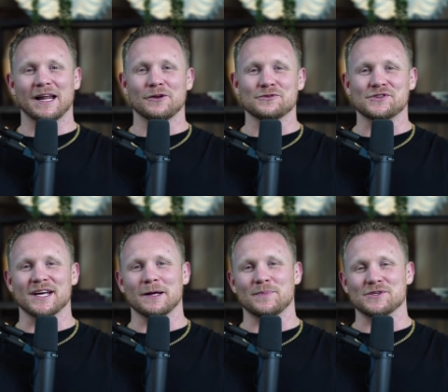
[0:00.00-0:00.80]
new
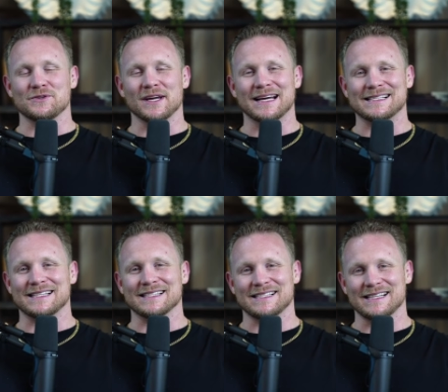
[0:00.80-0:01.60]
setup, as you guys
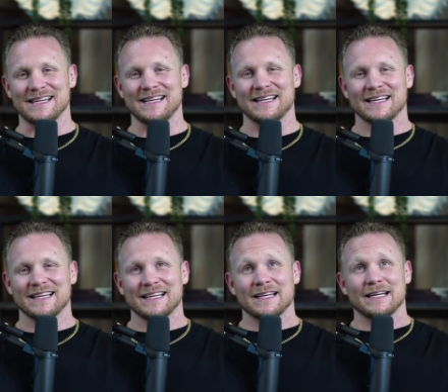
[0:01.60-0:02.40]
can see.
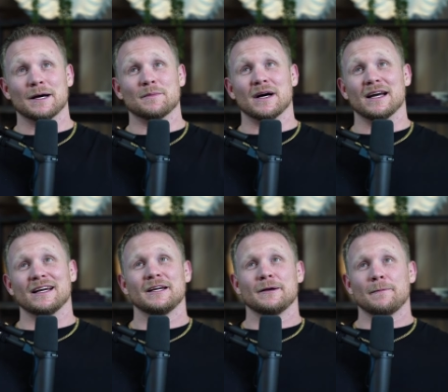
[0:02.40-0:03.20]
Got
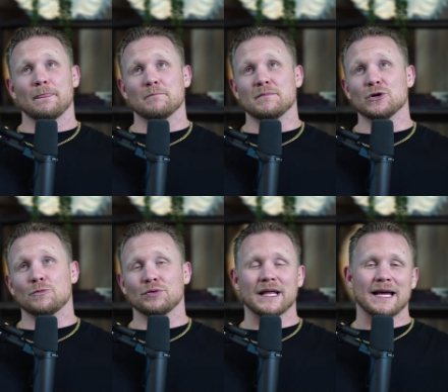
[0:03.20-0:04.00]
my meal
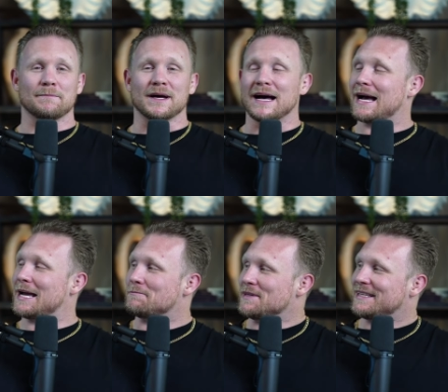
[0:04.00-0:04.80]
plaque
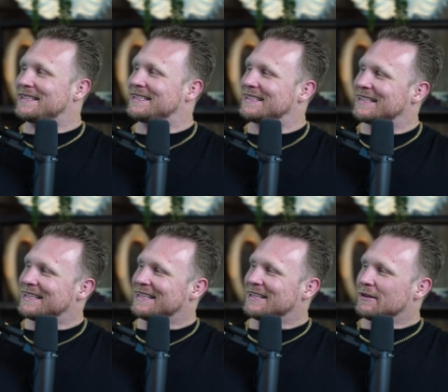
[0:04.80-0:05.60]
behind me.
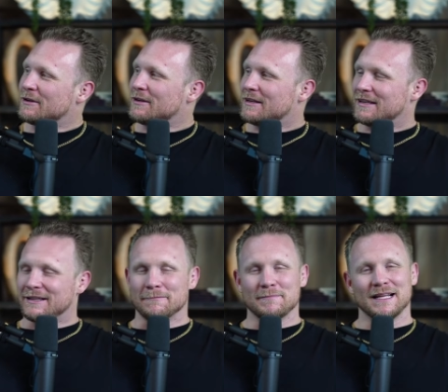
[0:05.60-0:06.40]
Millie Millie.
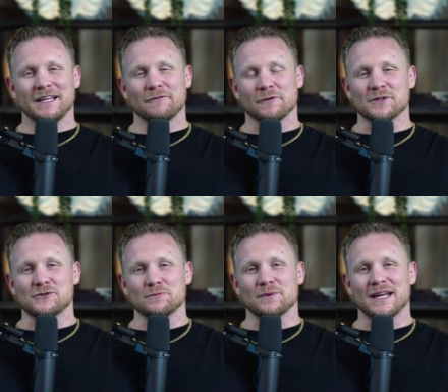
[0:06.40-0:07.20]
The Millie from the
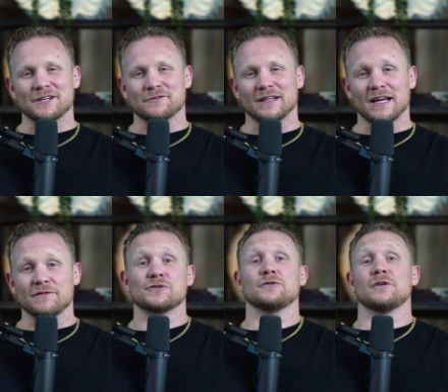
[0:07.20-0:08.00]
Supernatural Life.
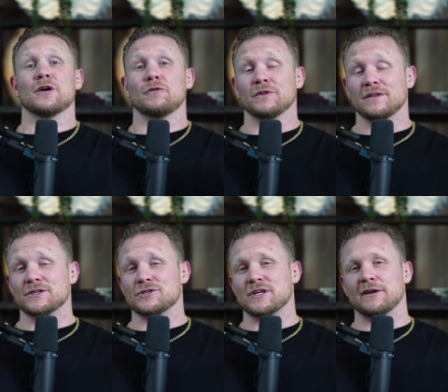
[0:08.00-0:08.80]
Soon, hopefully,
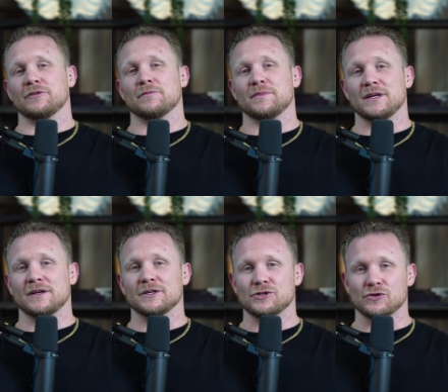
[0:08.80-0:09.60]
this channel will be
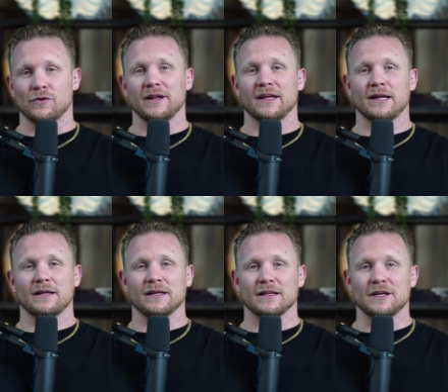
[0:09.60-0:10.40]
joining it
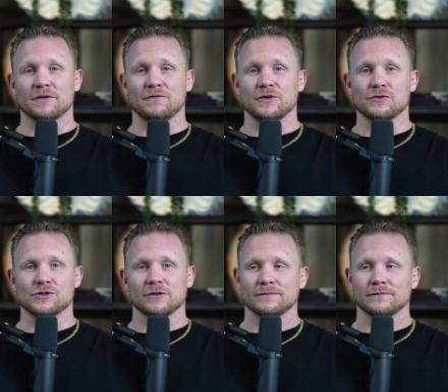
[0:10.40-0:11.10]
in the Prophesy. near future